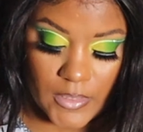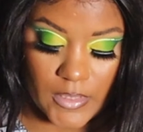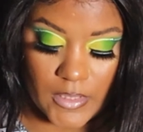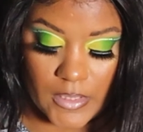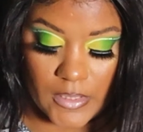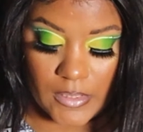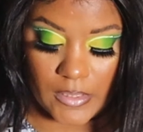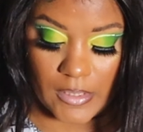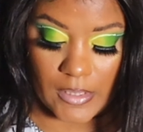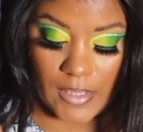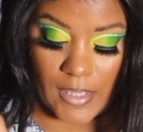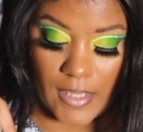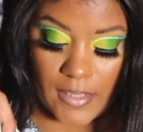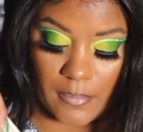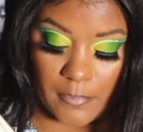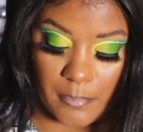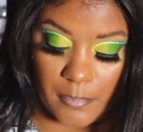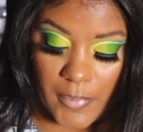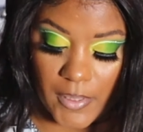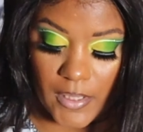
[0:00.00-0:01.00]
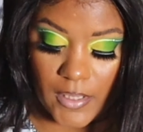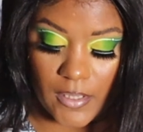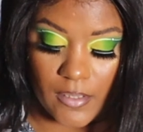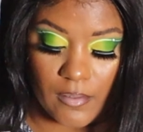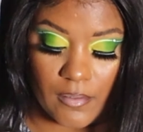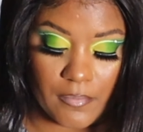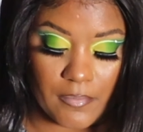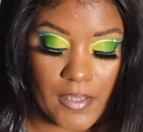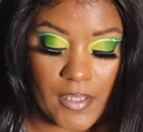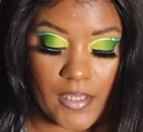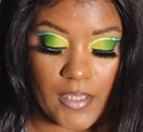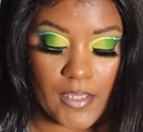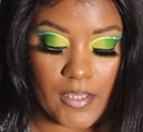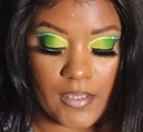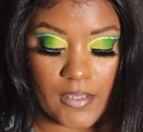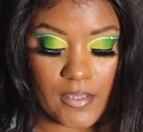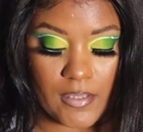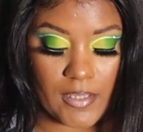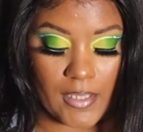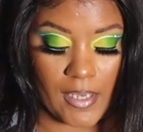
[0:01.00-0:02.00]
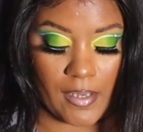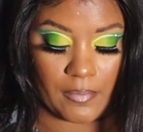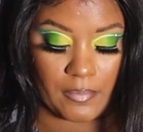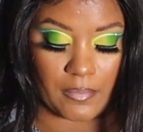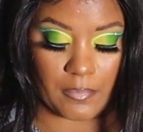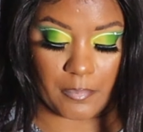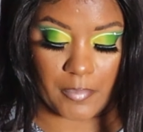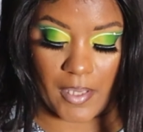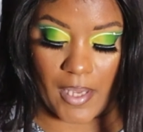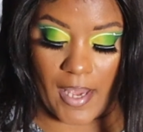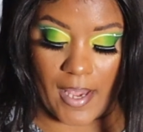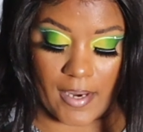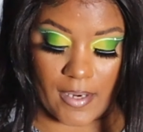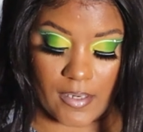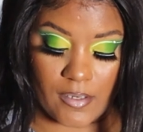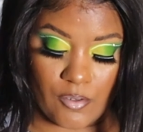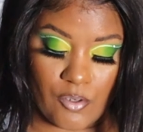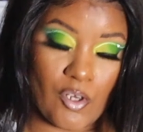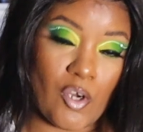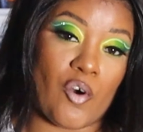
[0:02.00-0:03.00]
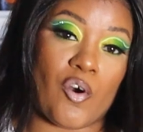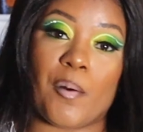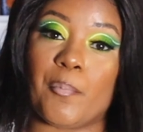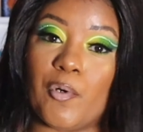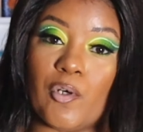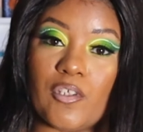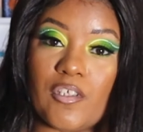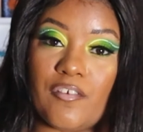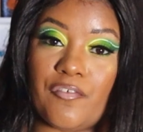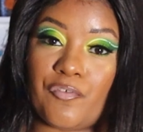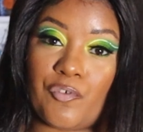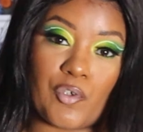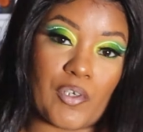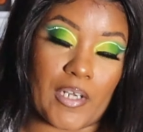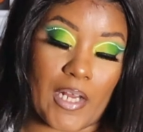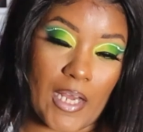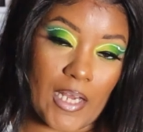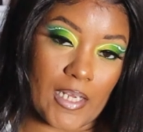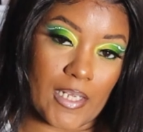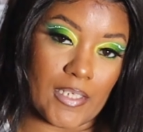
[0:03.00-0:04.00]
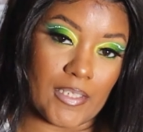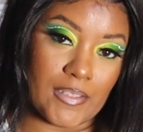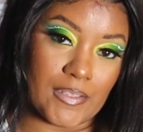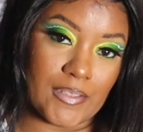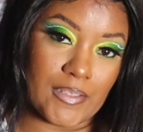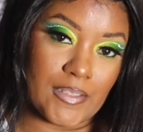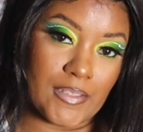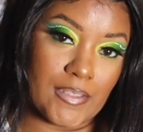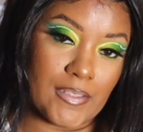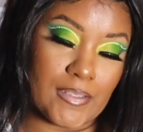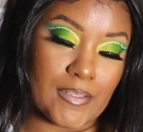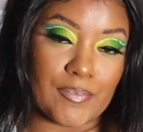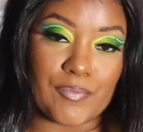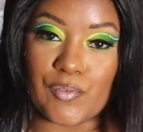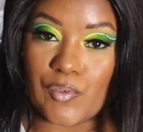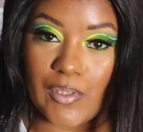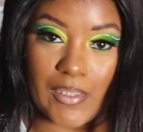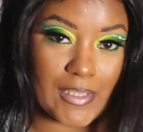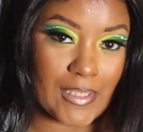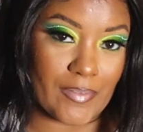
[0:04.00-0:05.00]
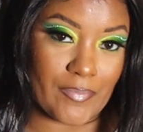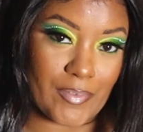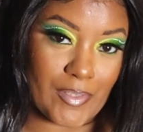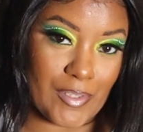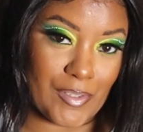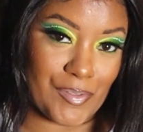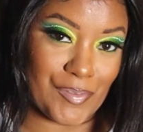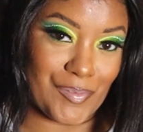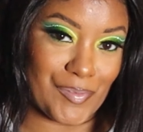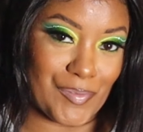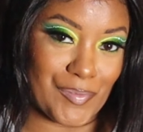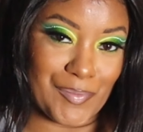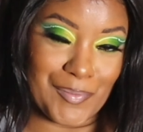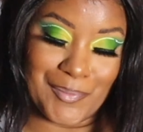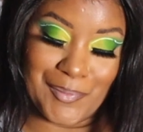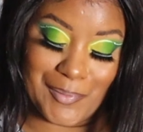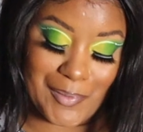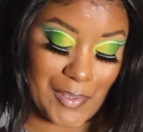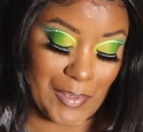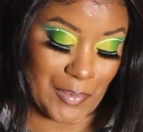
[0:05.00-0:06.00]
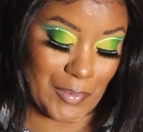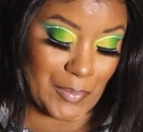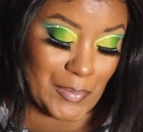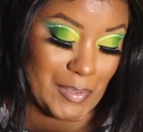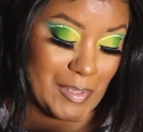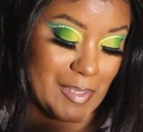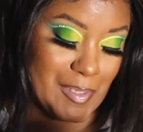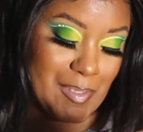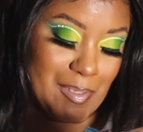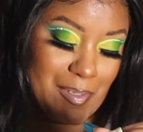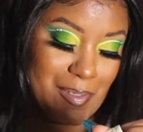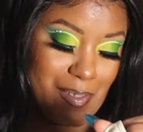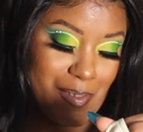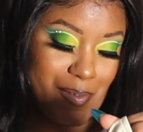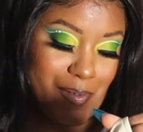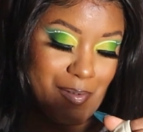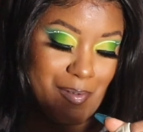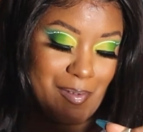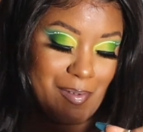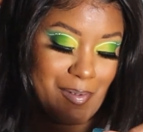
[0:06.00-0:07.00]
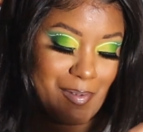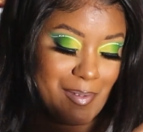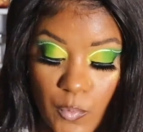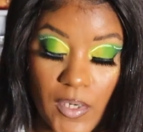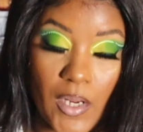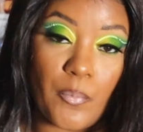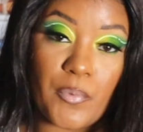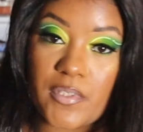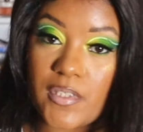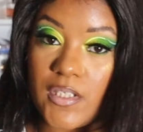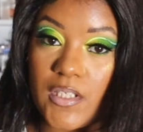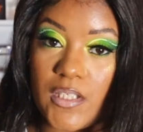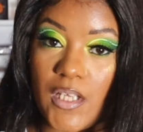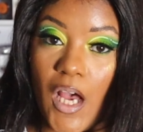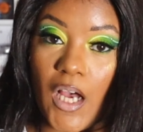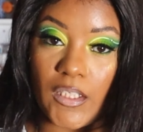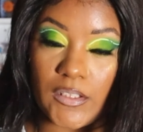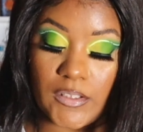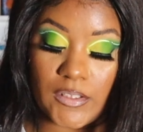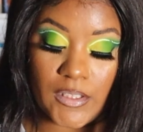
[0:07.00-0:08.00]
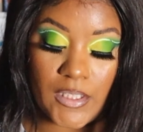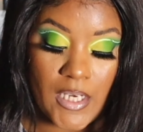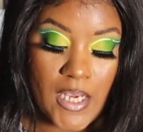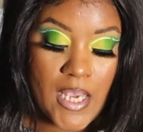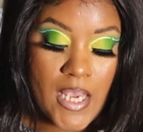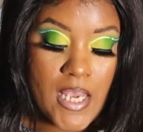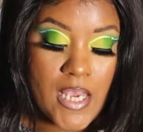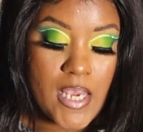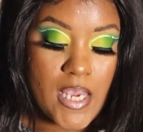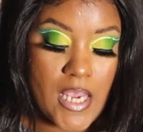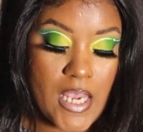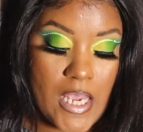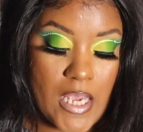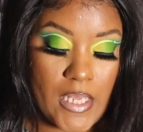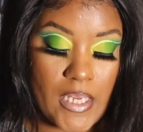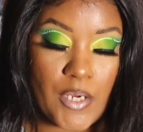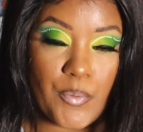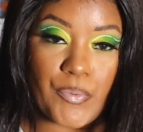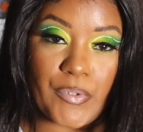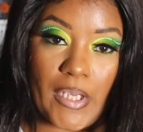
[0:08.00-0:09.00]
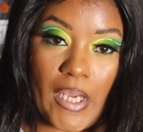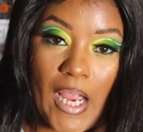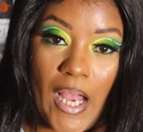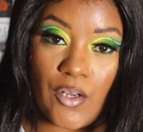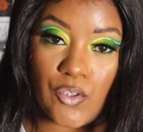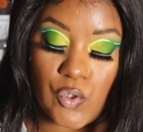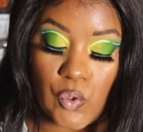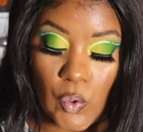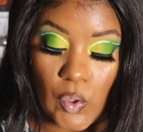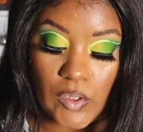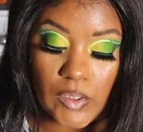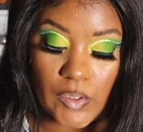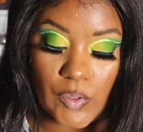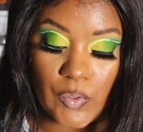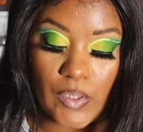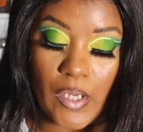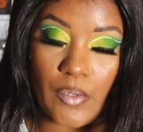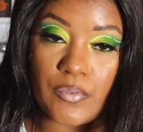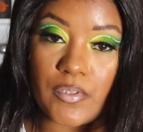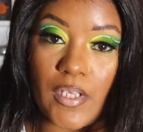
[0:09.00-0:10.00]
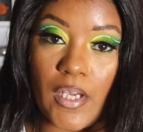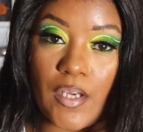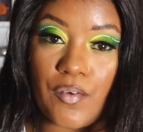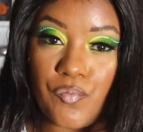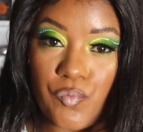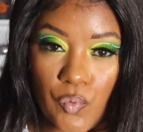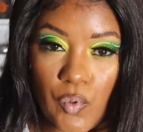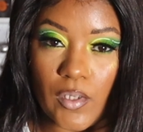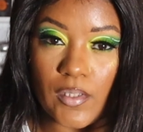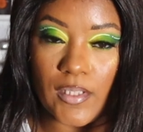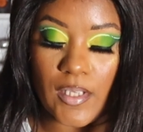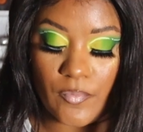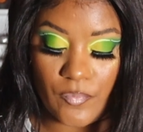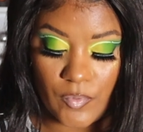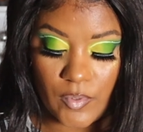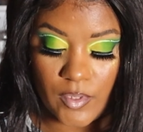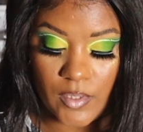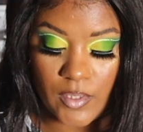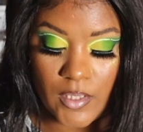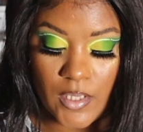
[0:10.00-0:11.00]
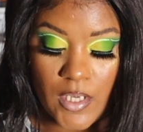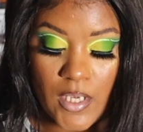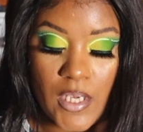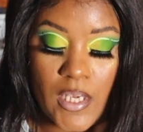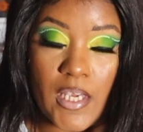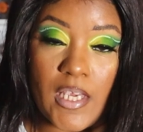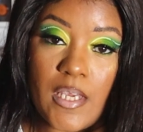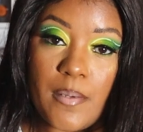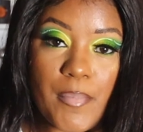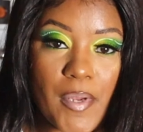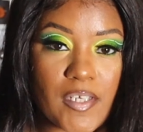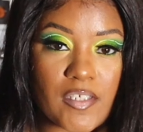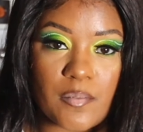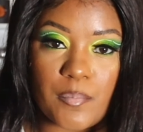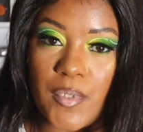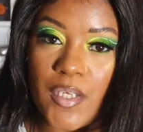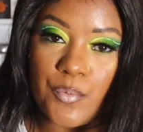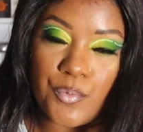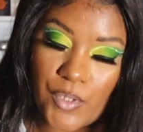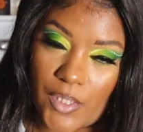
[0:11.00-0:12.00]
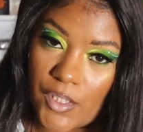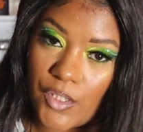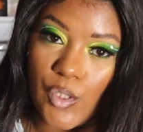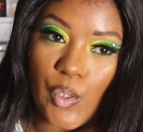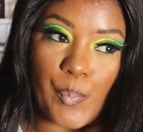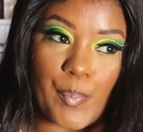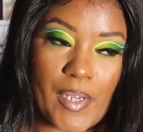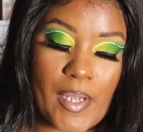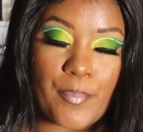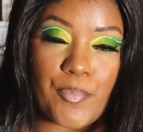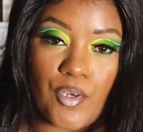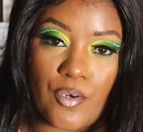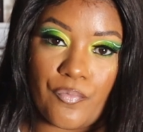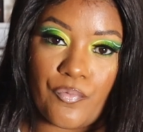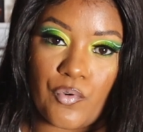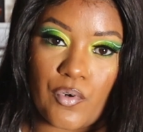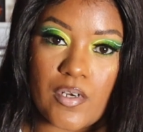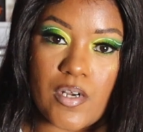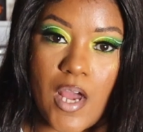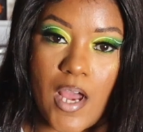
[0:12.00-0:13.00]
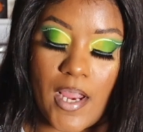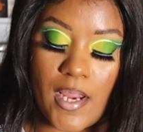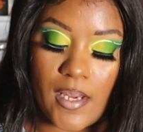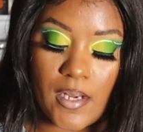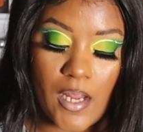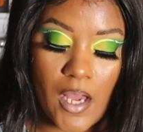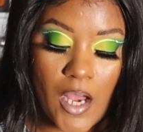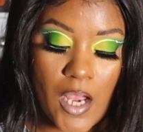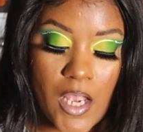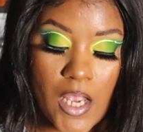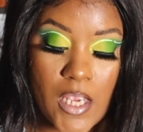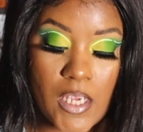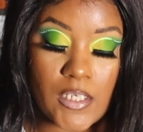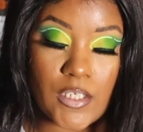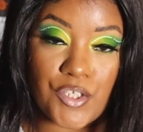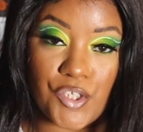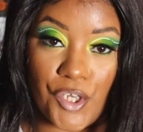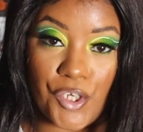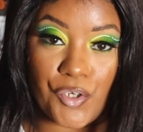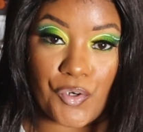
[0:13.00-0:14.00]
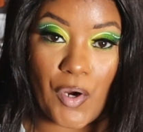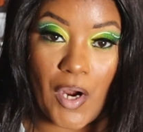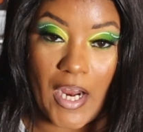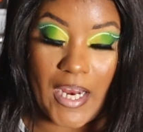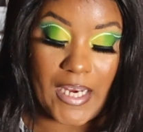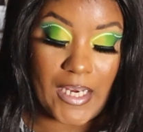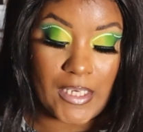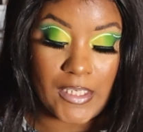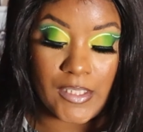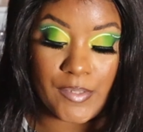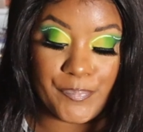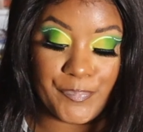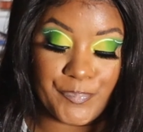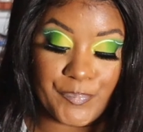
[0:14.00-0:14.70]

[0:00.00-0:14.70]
she looking kind of big already out the pack. You know, I'm only 4'9", 4'11", who knows. When I went to the doctor and he was like, how tall are you? And I was like, 4'11". He measured me, he was like, no ma'am, you're 4'9". I started crying.